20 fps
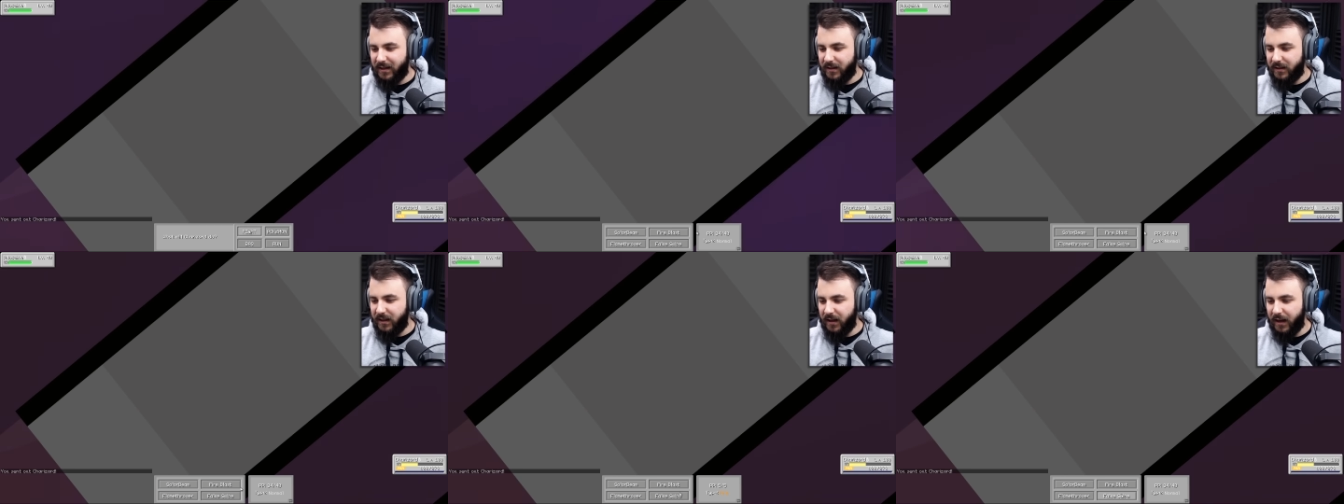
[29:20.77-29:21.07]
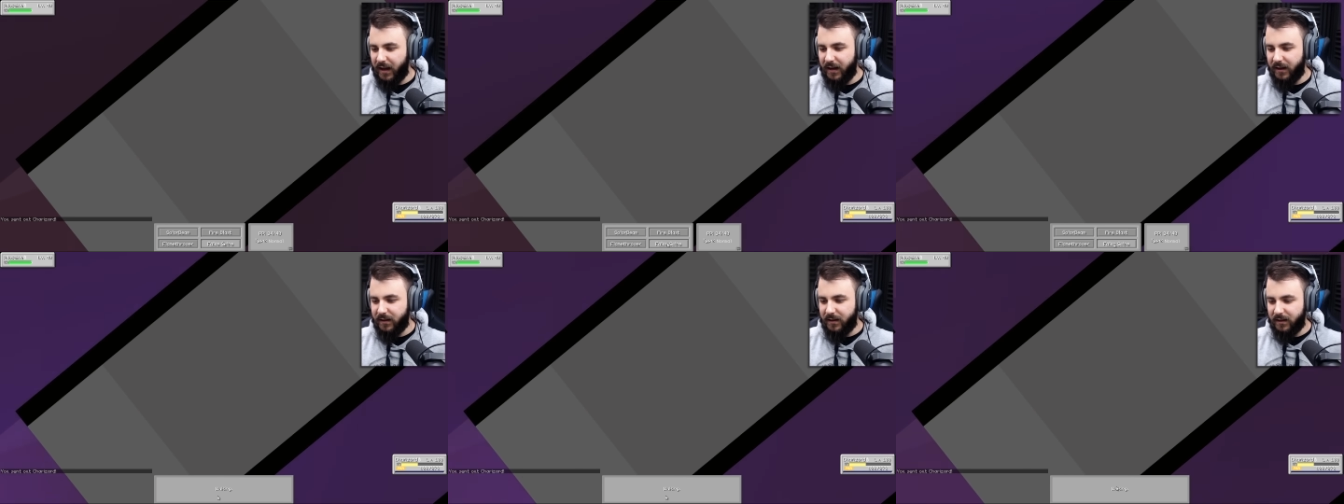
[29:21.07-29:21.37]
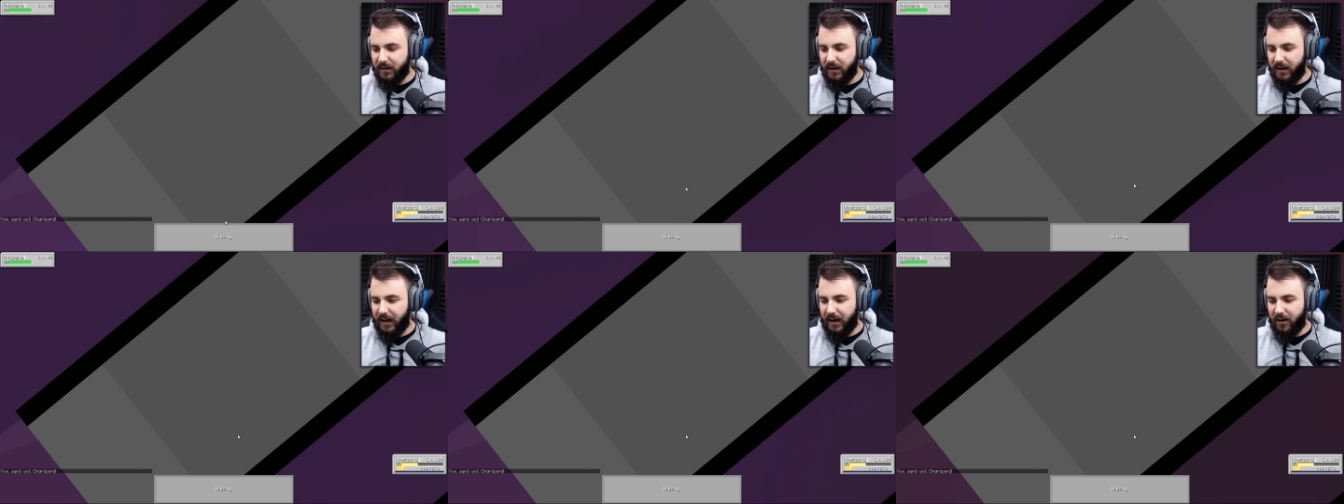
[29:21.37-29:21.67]
Did I,
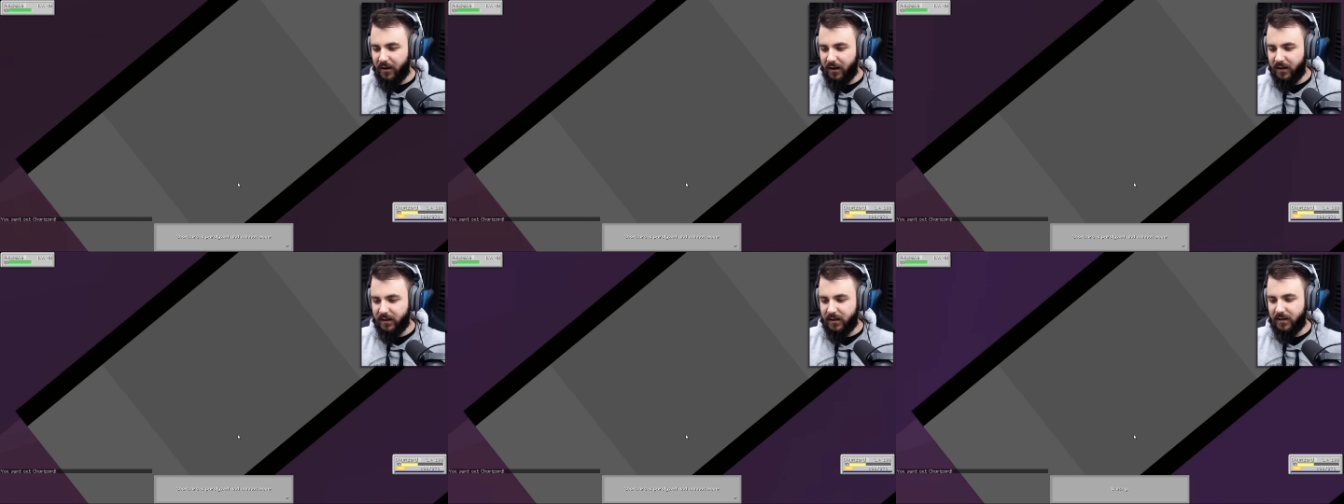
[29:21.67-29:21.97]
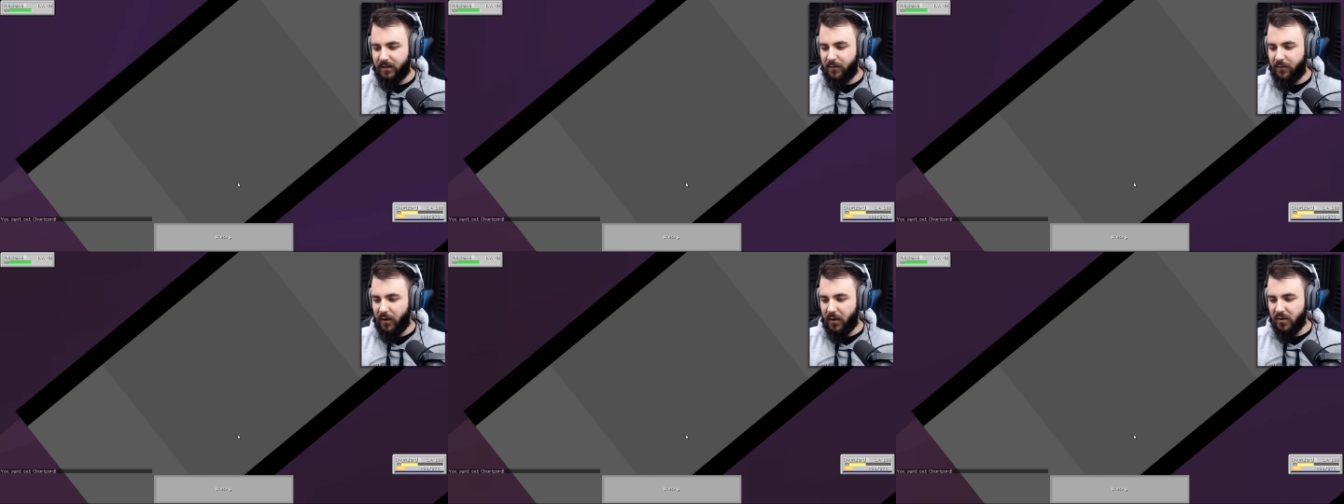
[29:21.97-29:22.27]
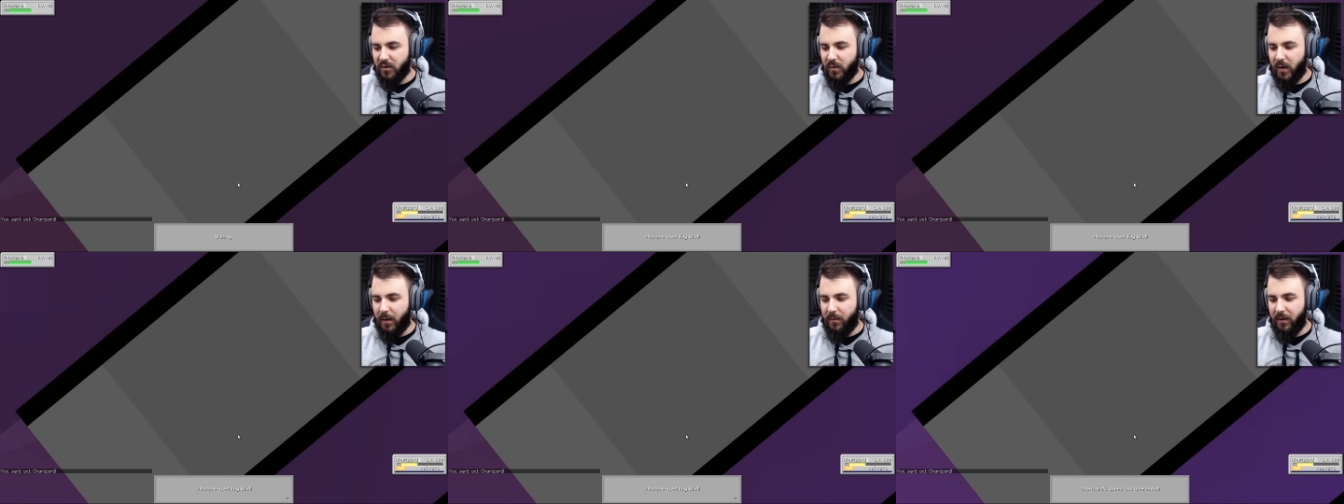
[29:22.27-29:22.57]
did I not
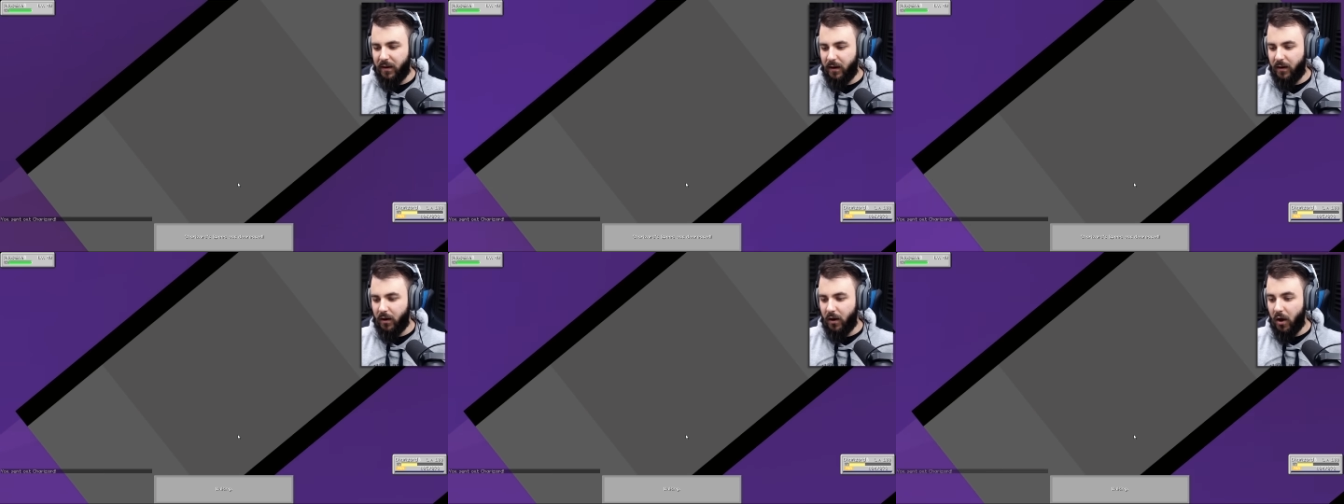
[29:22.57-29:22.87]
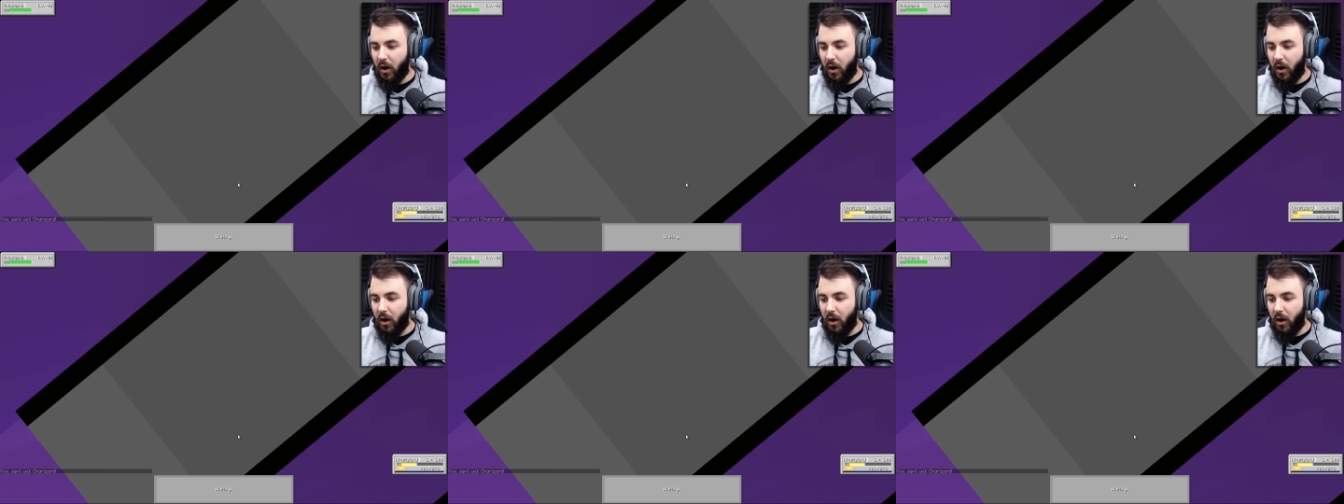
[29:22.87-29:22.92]
false swipe it?